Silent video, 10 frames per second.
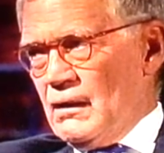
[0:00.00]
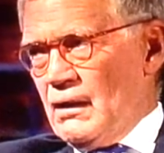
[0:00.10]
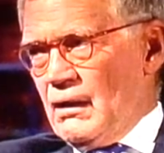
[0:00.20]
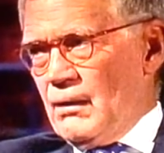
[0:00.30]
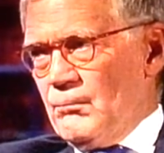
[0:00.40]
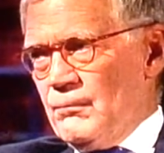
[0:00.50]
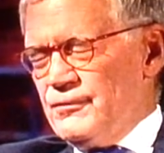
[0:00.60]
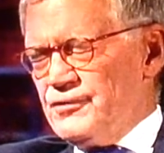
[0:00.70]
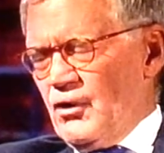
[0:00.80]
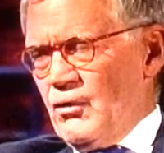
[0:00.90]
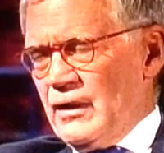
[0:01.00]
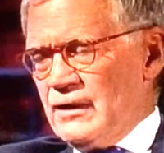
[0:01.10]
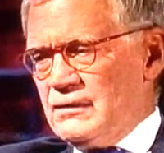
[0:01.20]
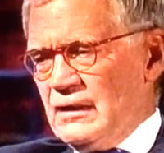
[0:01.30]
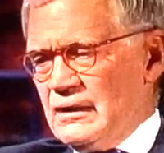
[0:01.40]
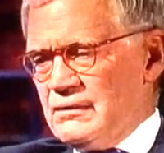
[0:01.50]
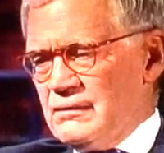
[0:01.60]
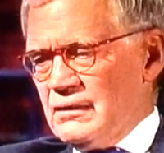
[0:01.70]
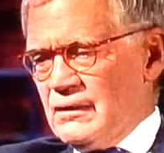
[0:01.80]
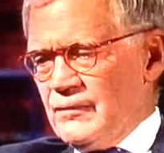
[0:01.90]
Uh, so it it,
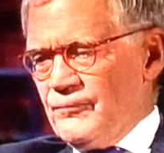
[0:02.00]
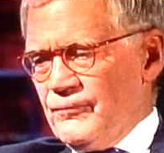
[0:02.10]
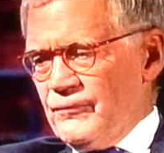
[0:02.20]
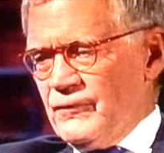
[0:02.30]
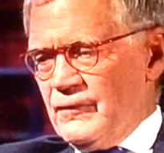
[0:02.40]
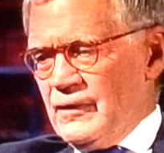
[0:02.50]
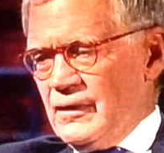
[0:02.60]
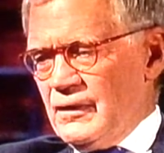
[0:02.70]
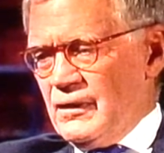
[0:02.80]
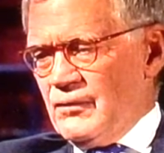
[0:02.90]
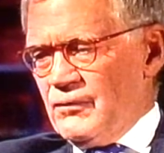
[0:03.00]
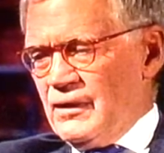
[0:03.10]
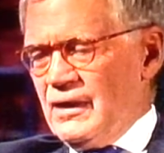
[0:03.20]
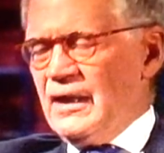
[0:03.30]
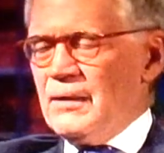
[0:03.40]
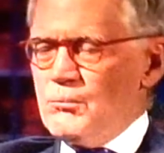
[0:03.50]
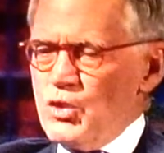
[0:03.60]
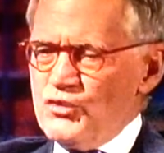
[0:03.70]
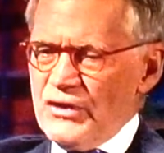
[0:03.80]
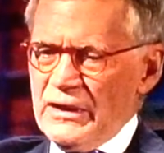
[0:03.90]
uh, it, it in a
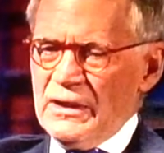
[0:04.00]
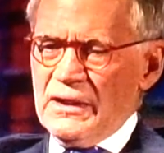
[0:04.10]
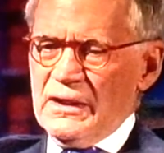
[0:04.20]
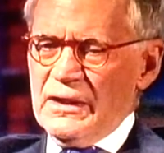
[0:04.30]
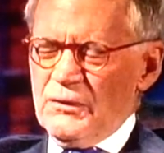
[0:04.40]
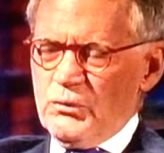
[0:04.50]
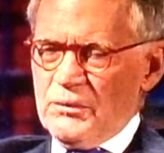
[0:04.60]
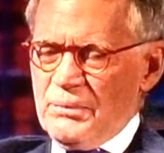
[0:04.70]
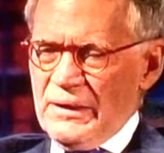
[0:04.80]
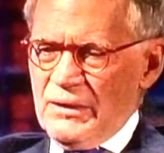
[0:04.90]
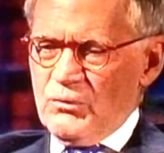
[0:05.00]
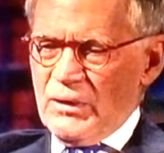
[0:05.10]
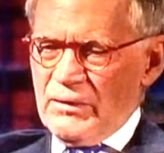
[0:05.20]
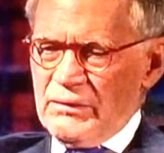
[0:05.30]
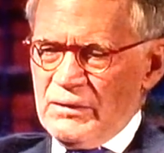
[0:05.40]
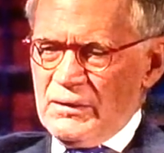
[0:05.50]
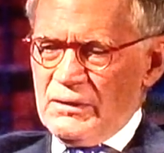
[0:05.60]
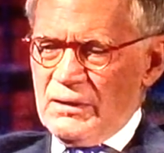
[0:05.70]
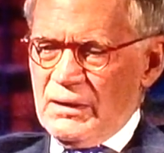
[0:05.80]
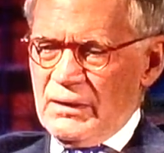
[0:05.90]
movie it would be where
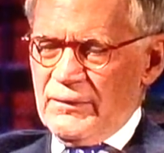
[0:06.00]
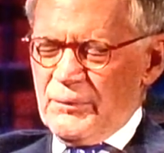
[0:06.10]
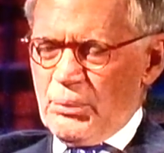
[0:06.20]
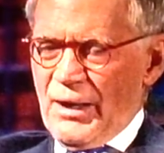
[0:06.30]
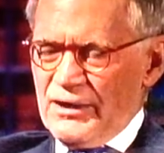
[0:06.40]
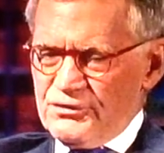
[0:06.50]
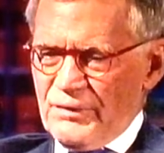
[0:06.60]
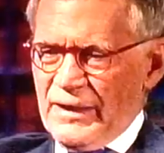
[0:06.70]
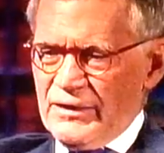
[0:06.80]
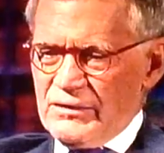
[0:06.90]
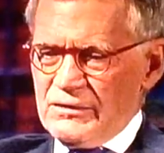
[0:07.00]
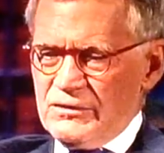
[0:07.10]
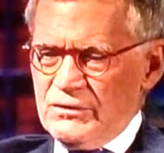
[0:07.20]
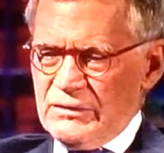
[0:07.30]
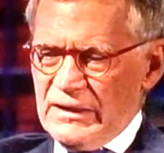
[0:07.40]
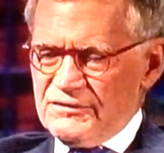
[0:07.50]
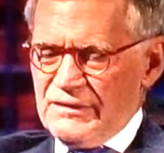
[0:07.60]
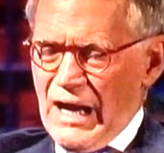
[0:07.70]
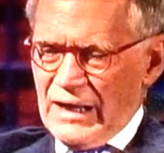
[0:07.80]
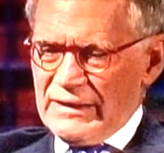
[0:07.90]
uh, the prize fighter who gets
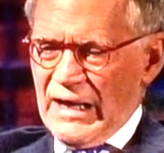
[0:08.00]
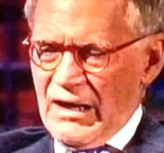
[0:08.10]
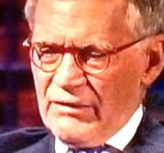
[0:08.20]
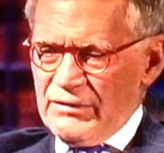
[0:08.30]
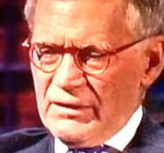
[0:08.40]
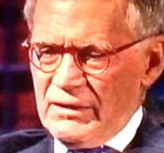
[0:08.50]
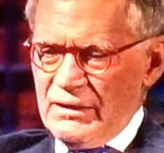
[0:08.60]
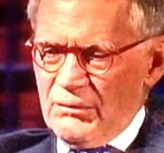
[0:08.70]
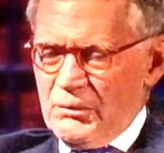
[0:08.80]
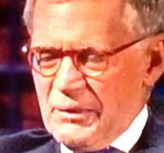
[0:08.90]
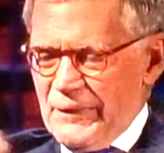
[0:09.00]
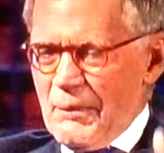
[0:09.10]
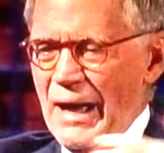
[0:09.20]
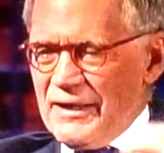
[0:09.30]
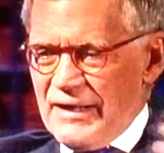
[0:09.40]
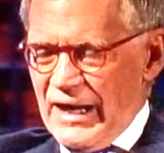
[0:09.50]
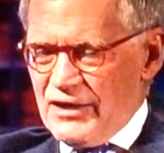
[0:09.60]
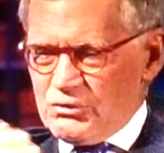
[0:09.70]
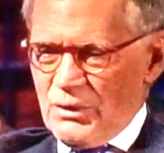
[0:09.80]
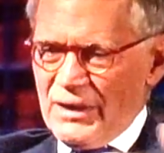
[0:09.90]
knocked down. It would be the
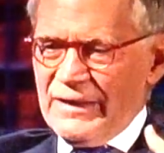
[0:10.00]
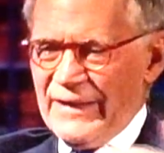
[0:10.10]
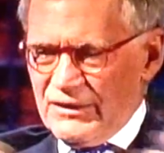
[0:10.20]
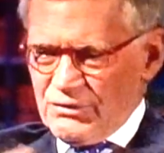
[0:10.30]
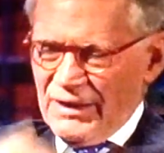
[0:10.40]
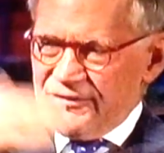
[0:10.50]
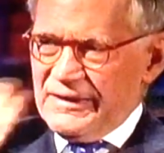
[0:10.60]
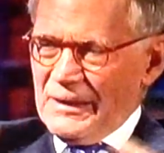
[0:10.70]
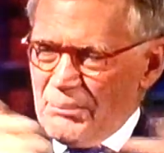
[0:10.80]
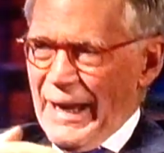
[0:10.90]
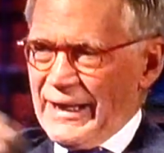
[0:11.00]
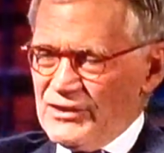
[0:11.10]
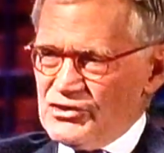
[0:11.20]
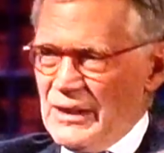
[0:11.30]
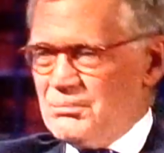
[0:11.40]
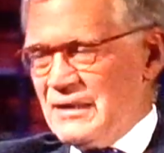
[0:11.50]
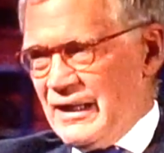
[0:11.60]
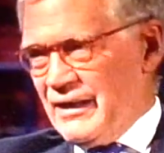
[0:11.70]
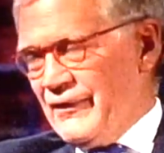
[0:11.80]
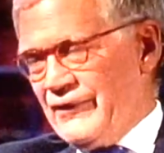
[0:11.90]
montage where he then tries to get back in shape to
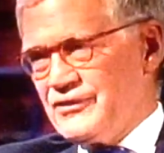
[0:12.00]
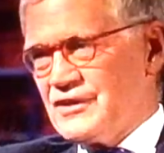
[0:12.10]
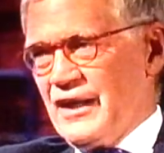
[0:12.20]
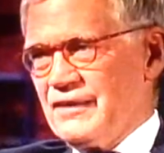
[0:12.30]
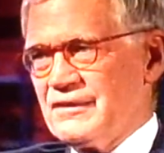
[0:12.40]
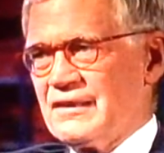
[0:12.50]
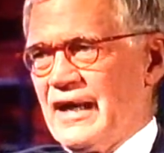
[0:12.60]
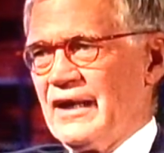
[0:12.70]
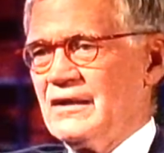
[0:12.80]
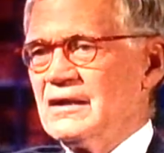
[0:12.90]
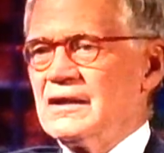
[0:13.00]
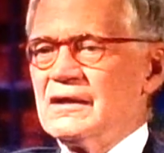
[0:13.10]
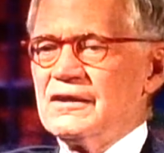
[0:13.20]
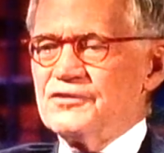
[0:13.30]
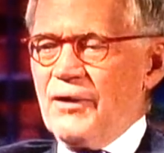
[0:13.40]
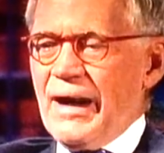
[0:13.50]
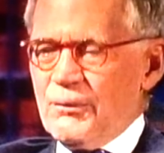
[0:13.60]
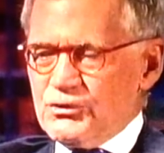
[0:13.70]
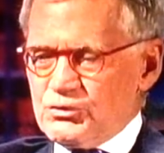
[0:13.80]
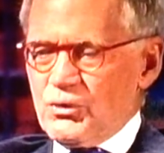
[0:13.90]
get another shot at the title. So I
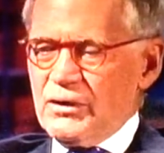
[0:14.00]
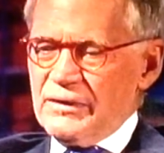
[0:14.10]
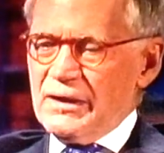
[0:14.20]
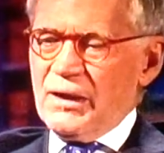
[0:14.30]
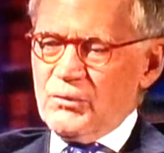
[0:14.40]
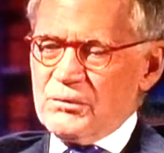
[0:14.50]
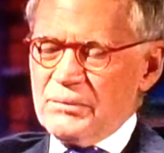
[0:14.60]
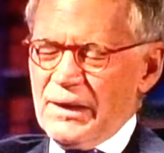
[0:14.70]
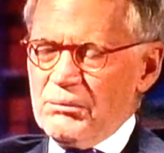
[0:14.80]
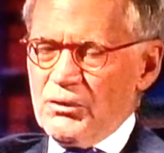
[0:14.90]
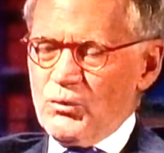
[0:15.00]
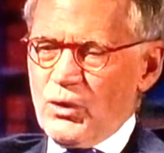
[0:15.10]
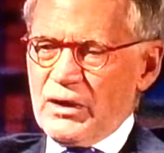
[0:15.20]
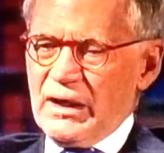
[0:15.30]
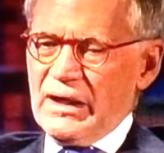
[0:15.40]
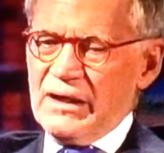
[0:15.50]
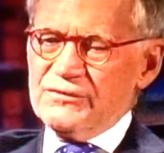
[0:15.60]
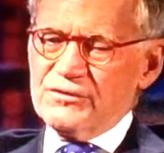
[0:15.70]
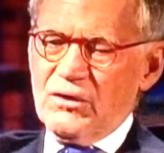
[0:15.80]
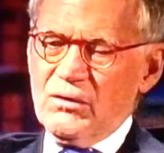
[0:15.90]
was worried that I wouldn't be able to work again.
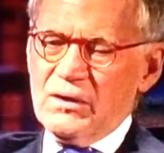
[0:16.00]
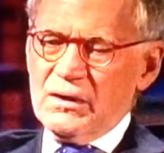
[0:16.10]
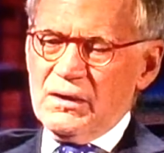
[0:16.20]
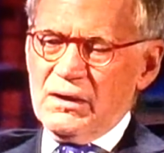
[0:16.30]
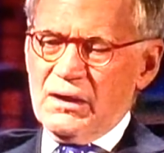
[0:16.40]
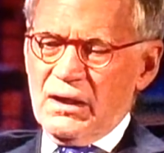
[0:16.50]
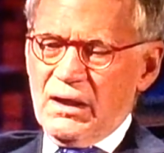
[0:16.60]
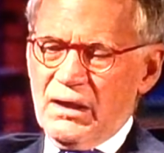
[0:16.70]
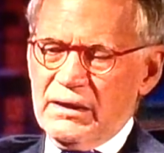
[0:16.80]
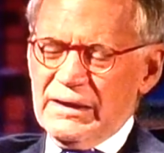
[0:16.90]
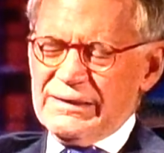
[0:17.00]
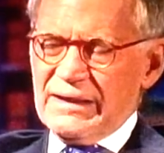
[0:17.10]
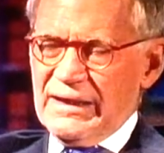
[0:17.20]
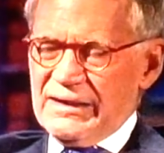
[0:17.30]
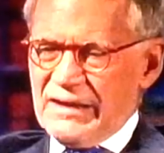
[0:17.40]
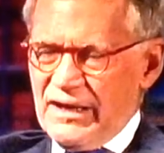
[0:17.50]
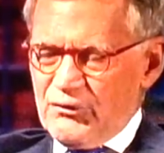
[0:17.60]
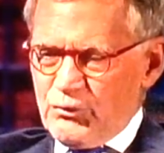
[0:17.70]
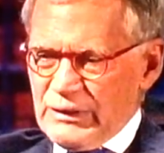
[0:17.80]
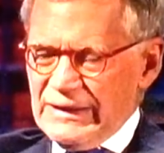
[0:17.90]
So. Uh, it, it kind
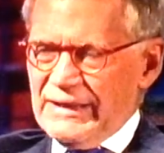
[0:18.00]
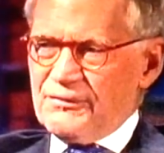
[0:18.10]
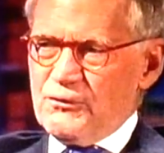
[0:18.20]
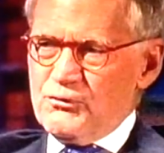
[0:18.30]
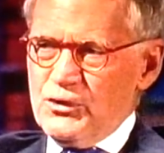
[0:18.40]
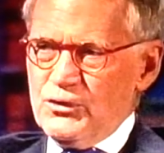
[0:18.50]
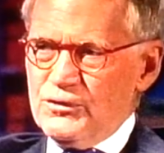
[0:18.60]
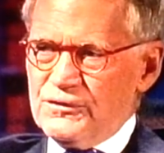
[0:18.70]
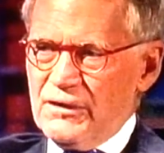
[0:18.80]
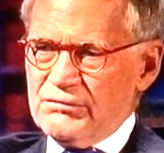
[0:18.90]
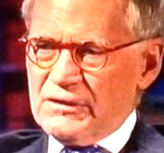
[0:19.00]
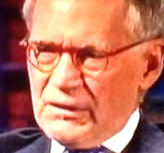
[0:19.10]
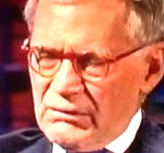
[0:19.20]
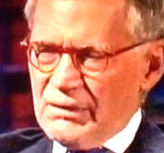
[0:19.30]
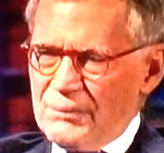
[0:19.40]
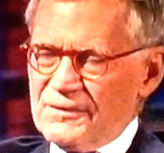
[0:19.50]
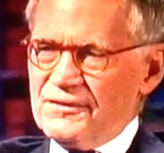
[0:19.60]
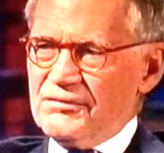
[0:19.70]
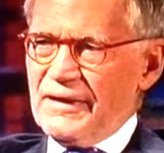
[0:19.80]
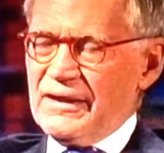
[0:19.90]
of relit the fuse of, well, let me
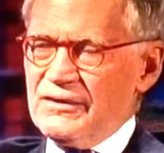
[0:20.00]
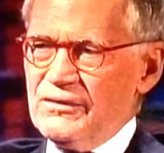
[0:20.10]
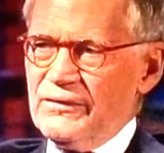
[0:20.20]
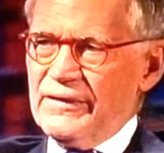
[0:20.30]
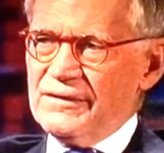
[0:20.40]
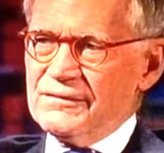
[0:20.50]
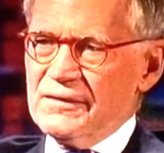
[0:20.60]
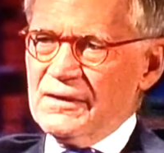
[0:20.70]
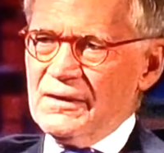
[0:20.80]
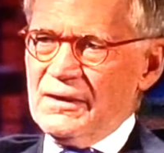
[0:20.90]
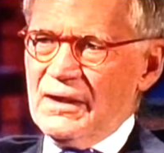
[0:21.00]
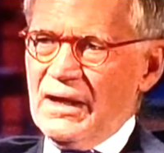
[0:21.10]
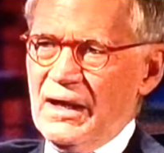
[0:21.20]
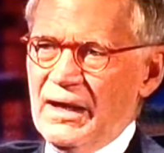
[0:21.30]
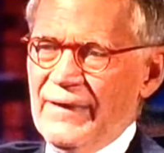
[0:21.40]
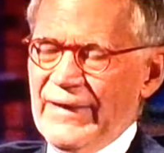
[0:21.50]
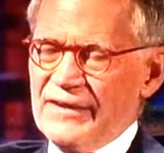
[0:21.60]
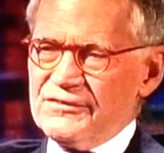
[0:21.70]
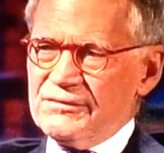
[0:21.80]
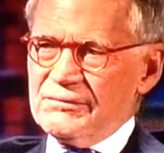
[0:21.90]
see if I can do this. Uh, and
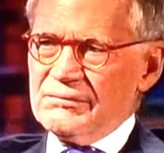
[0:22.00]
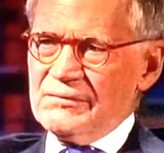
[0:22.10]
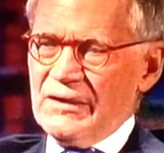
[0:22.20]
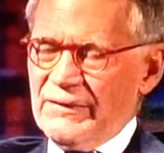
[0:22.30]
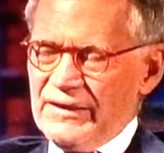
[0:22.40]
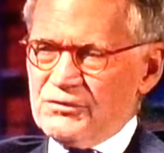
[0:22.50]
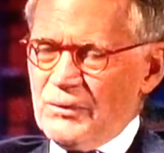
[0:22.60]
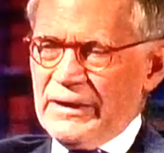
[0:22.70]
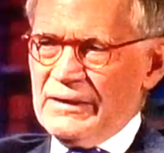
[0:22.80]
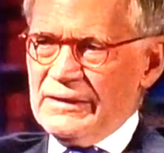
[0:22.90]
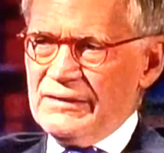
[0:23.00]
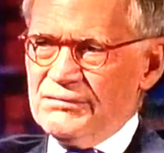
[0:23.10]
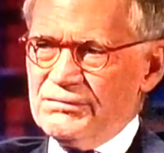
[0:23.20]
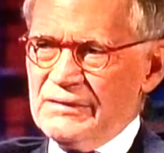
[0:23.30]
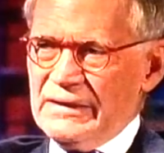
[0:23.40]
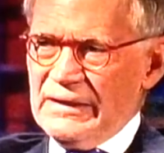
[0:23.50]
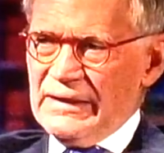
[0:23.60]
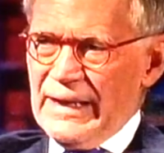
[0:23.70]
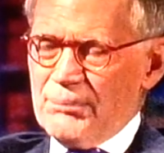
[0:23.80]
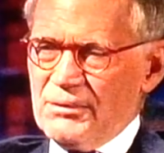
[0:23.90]
that's, you know, that's why you leave
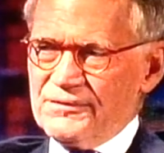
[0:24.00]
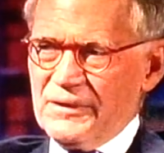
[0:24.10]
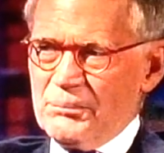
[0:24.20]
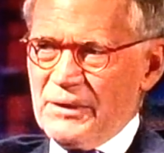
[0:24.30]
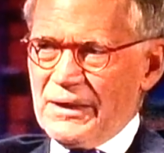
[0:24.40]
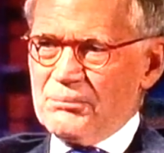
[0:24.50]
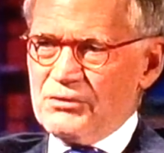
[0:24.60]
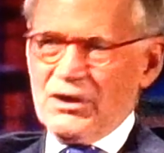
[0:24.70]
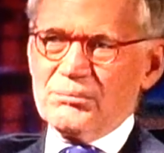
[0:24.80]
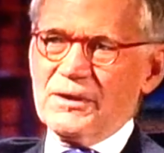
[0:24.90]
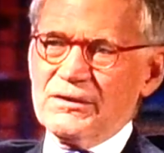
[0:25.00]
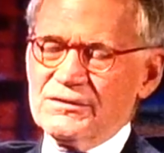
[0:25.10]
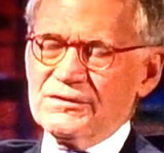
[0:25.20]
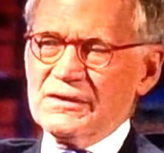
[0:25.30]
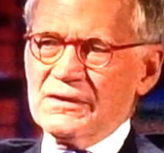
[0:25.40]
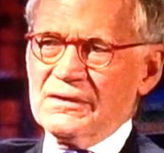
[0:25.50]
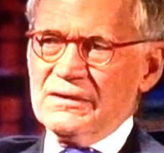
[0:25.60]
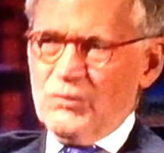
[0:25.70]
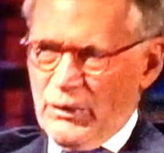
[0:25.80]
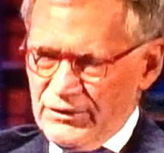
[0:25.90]
Indianapolis in a pickup truck because
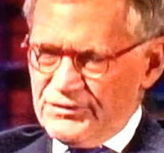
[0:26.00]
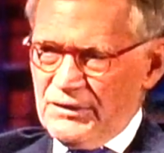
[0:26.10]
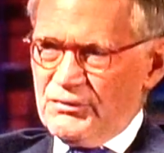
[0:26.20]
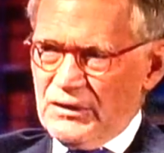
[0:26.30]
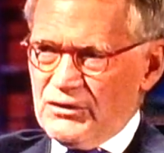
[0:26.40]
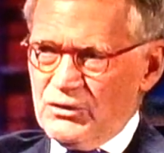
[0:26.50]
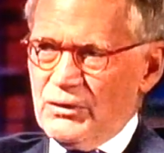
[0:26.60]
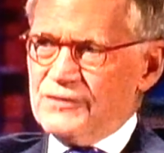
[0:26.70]
you want to see if you can do